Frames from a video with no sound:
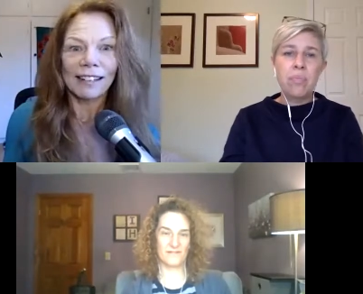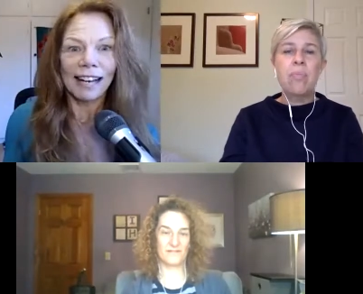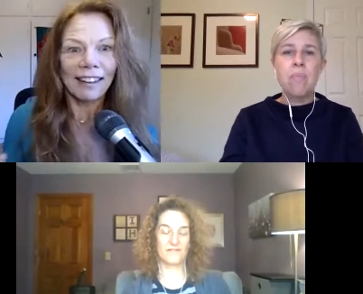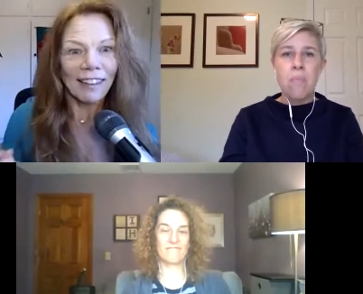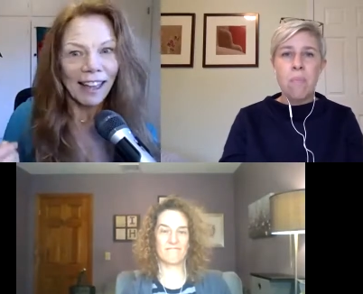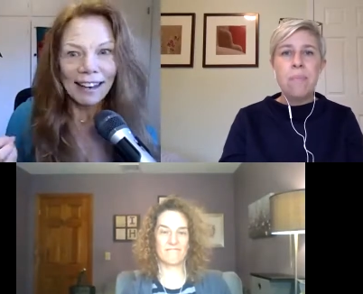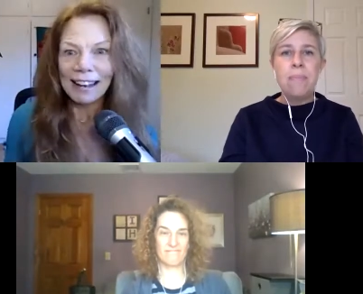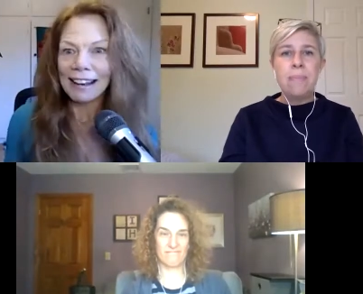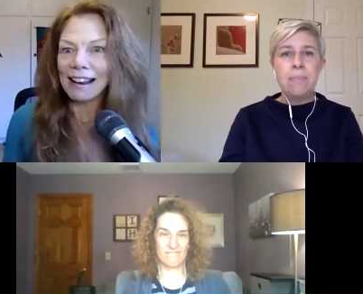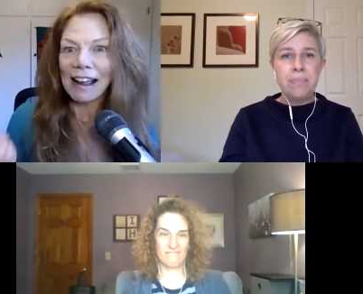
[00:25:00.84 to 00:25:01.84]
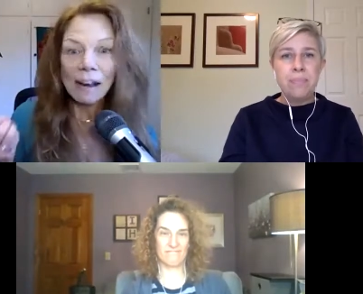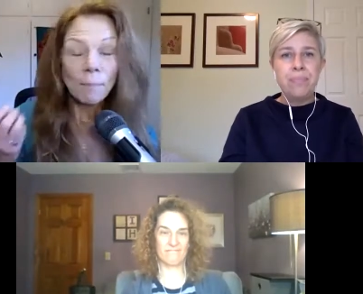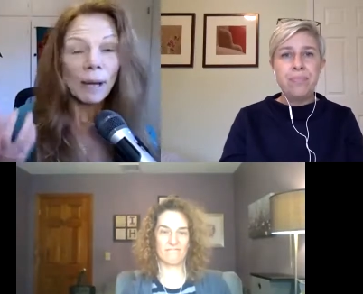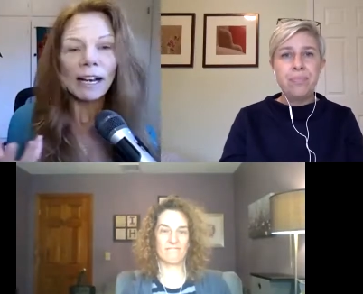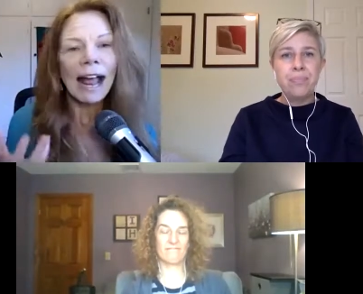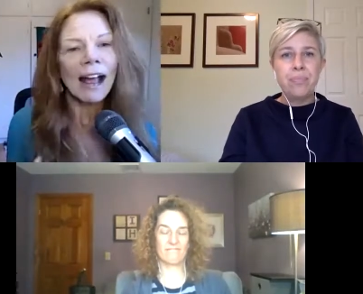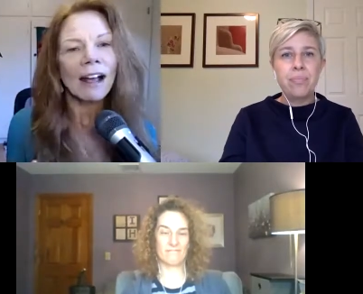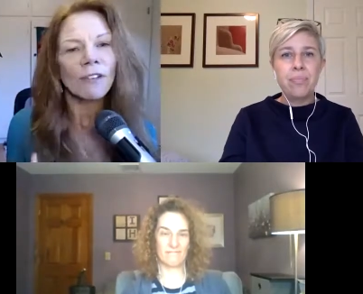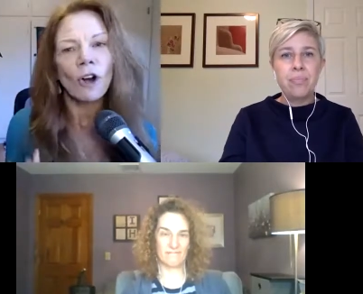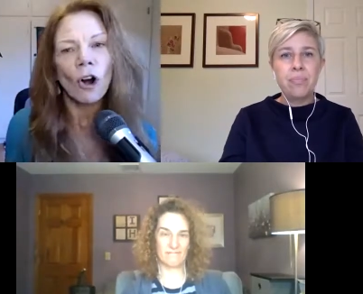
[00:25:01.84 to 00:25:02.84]
Speaker 1: And then it, it but it has,
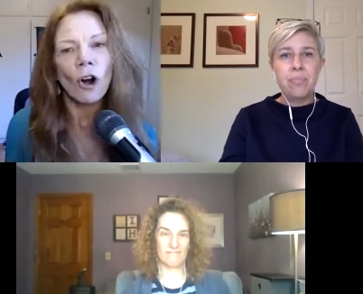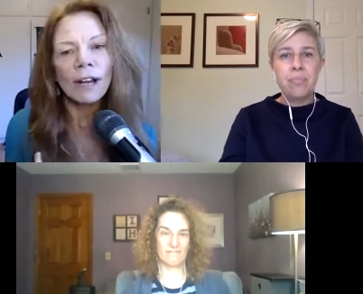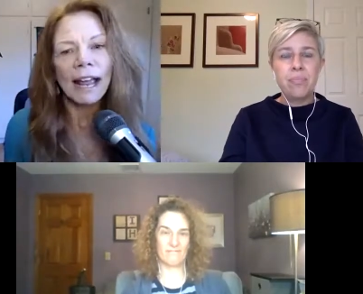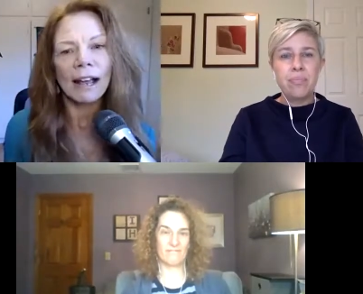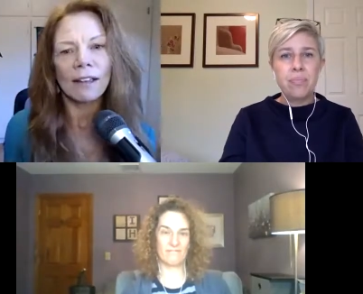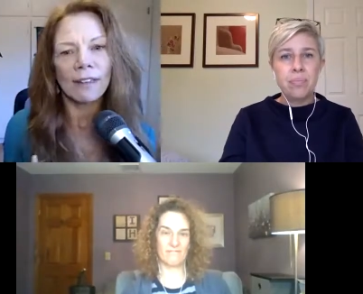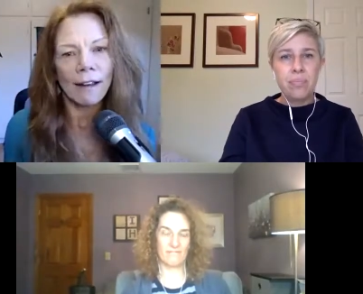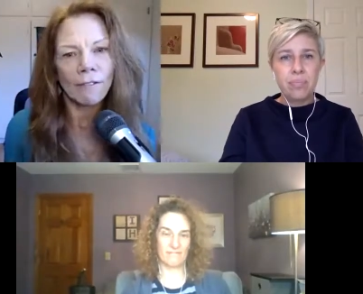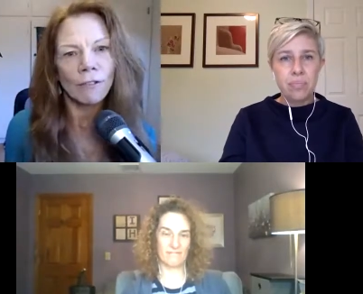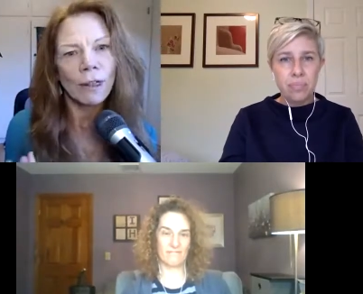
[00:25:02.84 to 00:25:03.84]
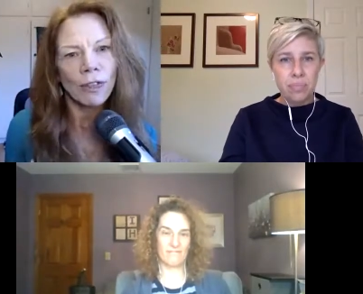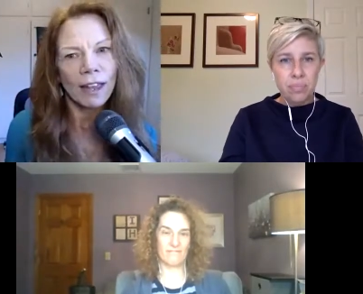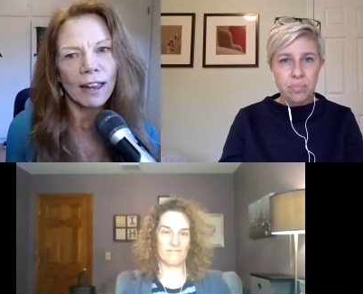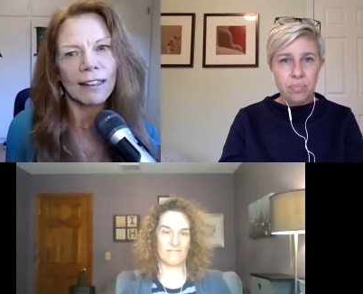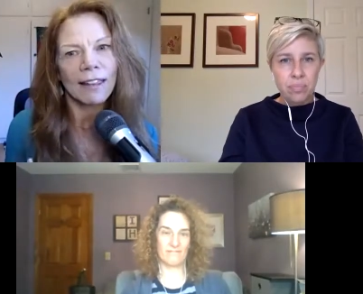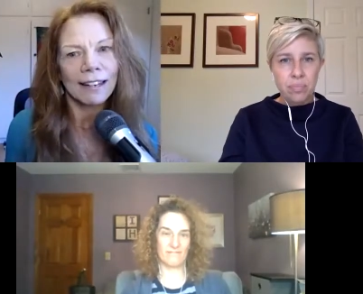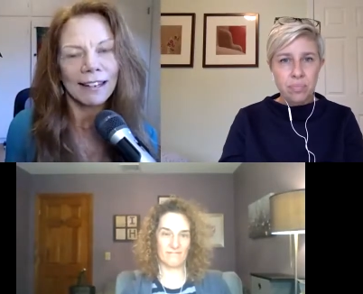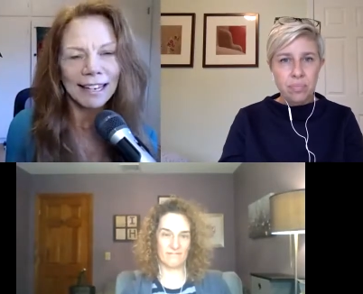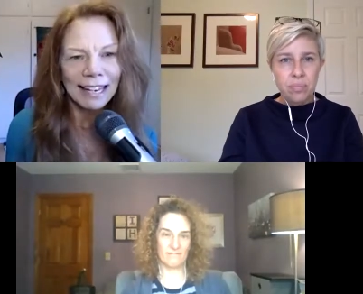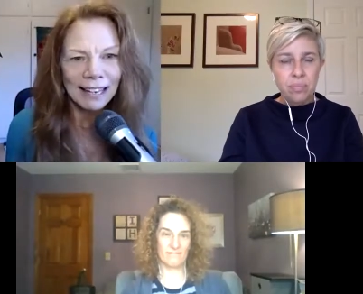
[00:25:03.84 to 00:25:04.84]
it already has everything that it
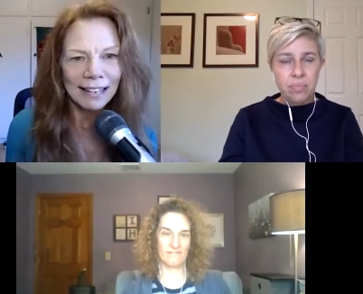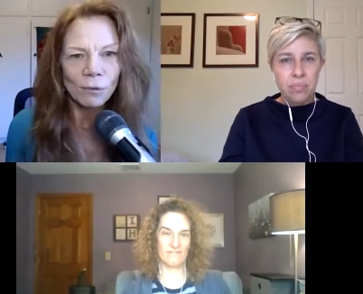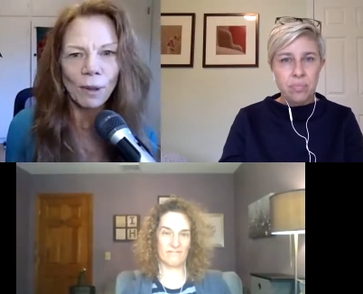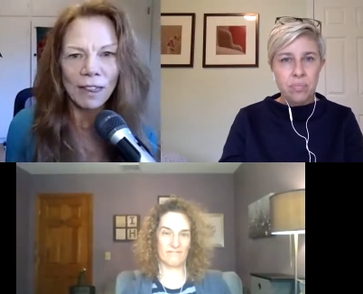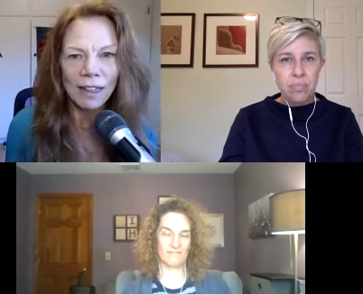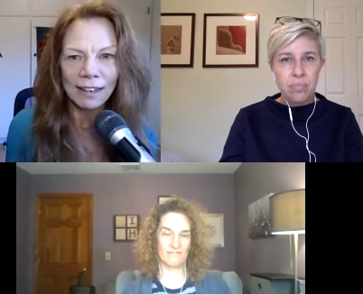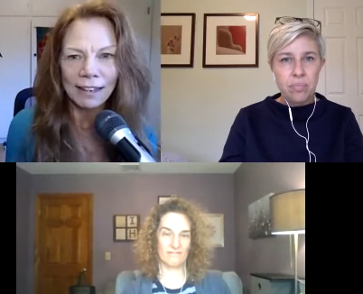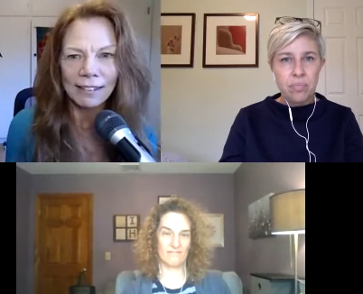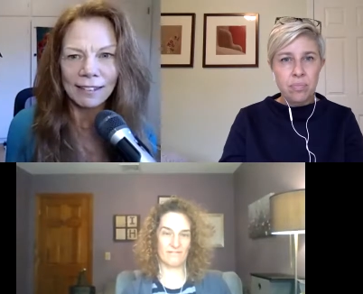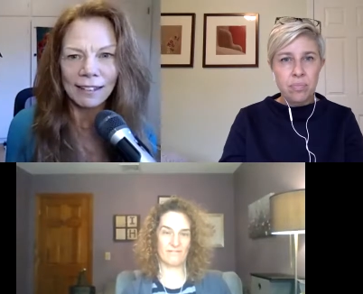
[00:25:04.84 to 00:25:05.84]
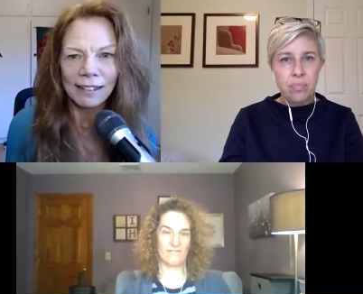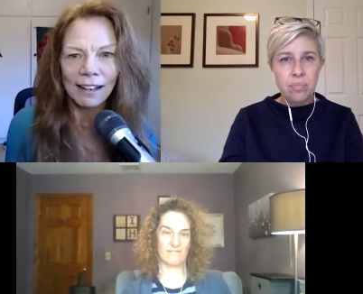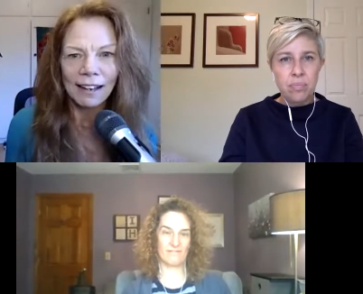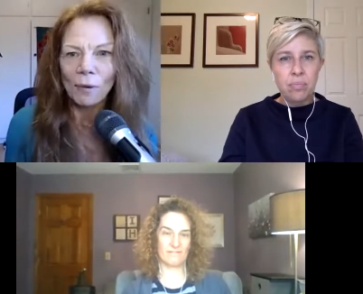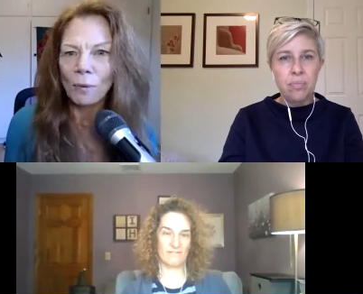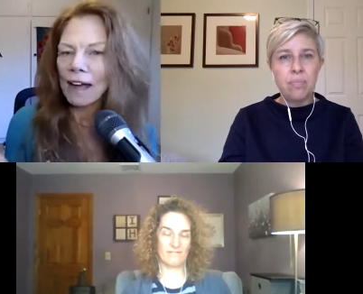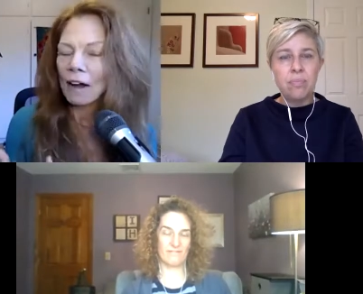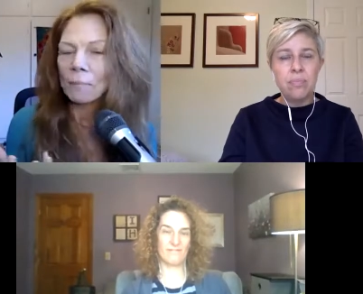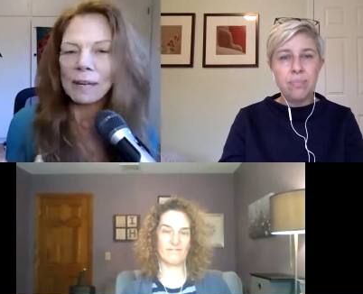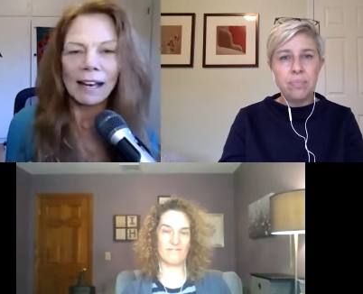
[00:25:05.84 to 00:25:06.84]
needs within it without
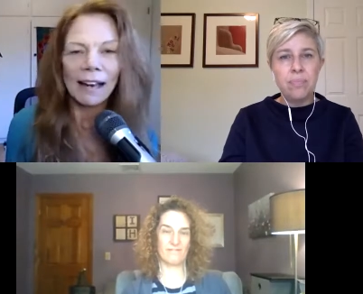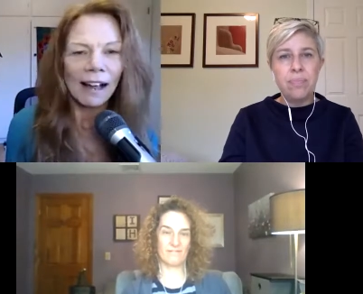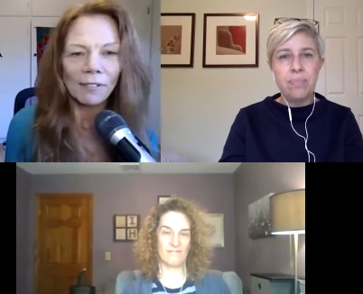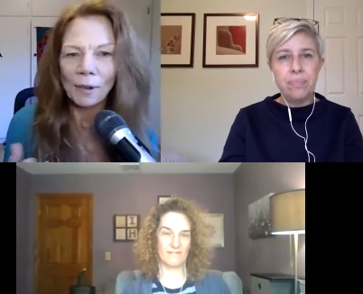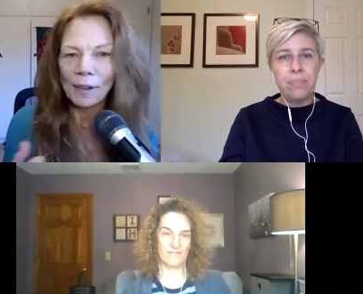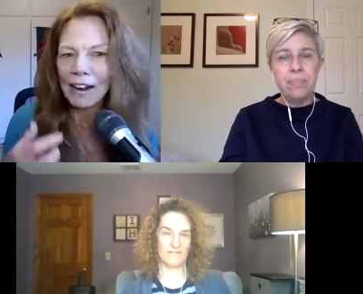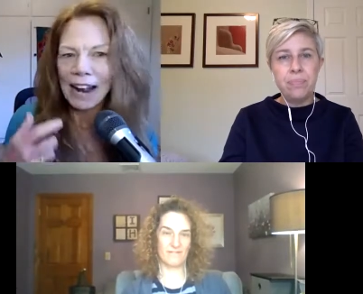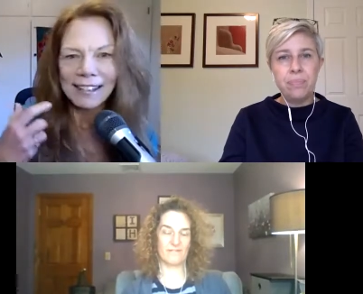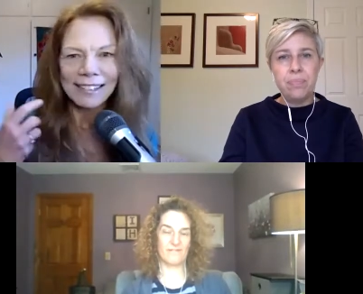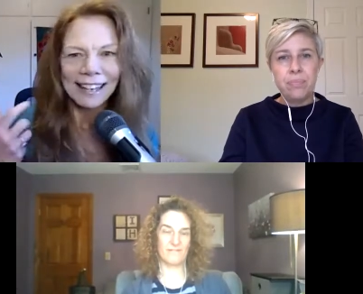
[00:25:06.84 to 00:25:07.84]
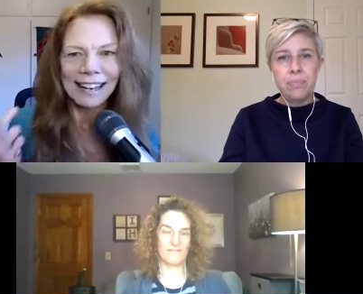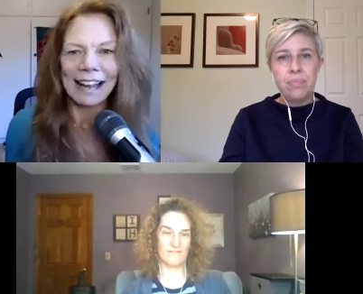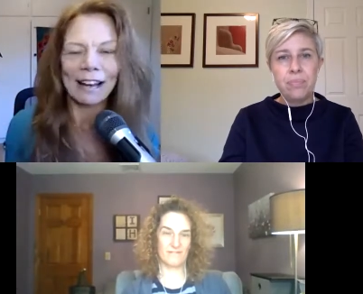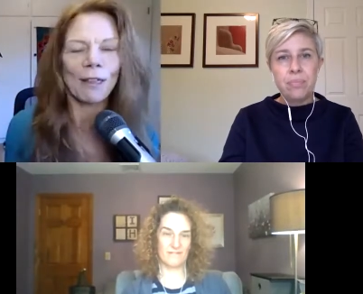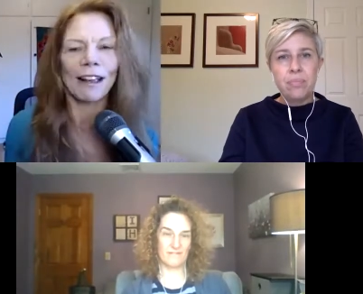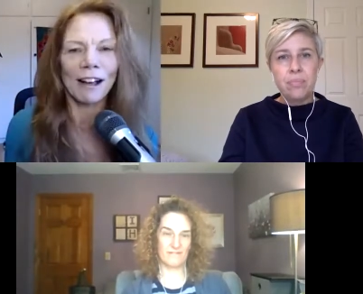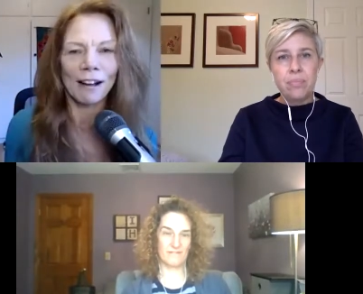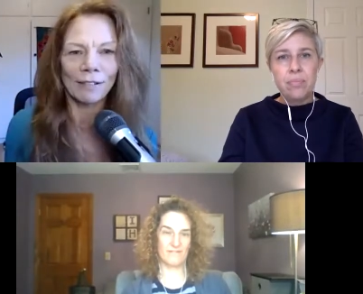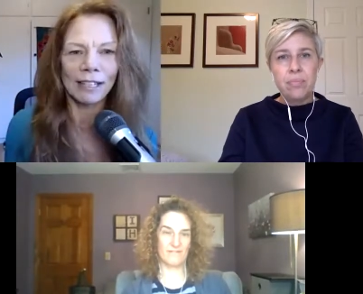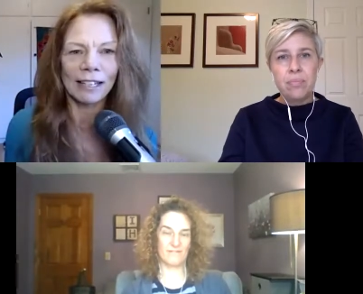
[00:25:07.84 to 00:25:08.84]
being and without asking anything of
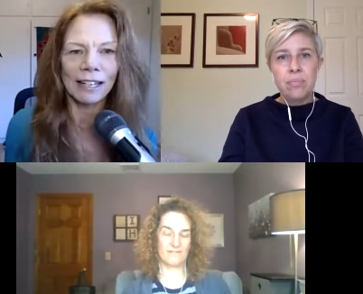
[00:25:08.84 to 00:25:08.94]
it.